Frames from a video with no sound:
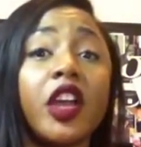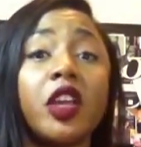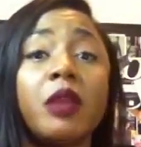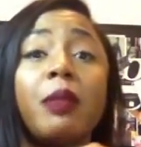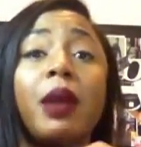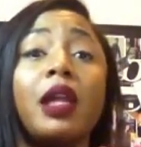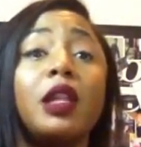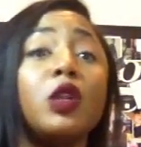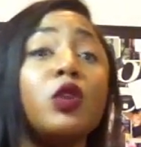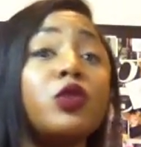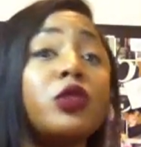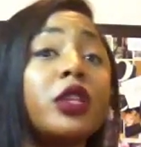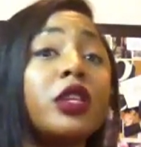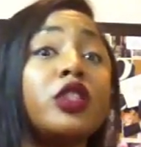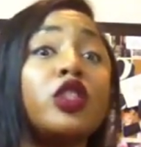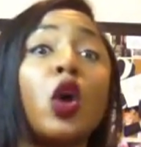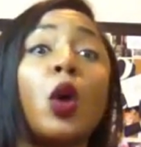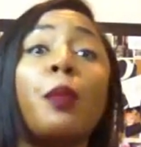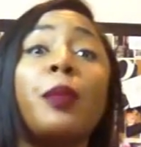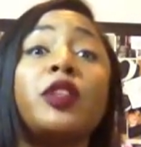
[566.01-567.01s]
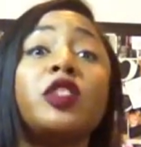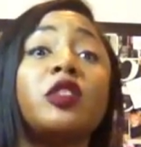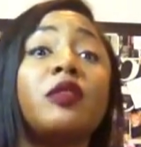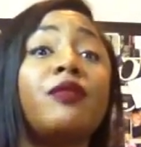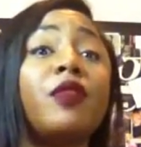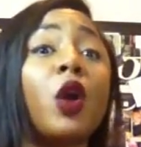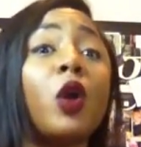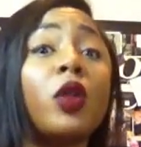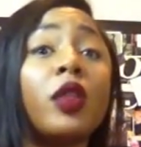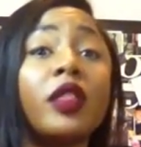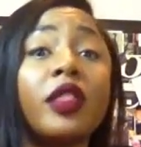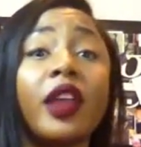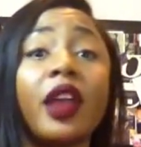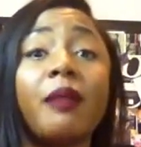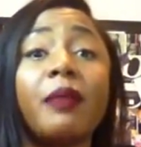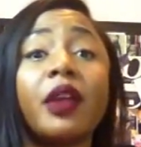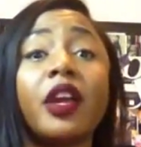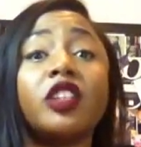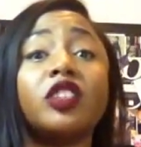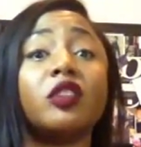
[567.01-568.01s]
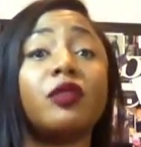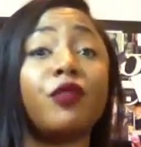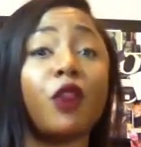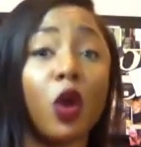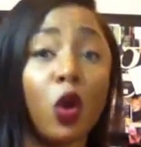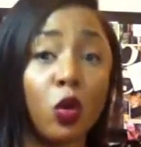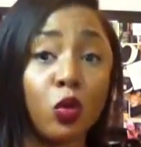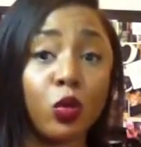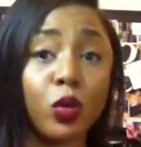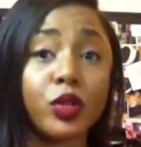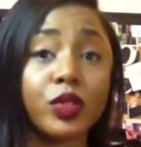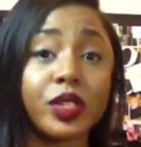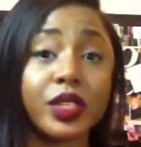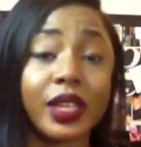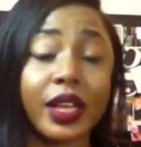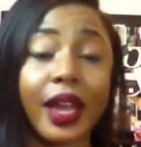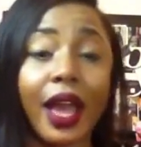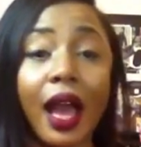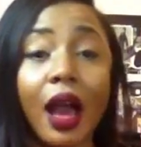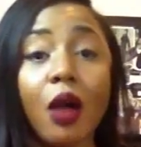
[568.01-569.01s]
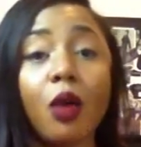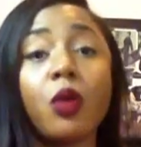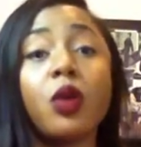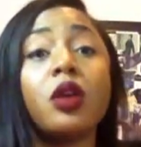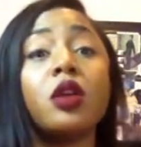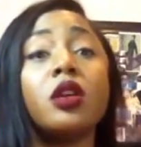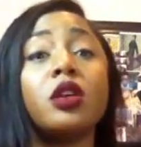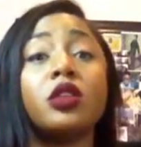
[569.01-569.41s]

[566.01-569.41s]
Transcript: You might lose it. Don't put your phone in there because your phone will stick out.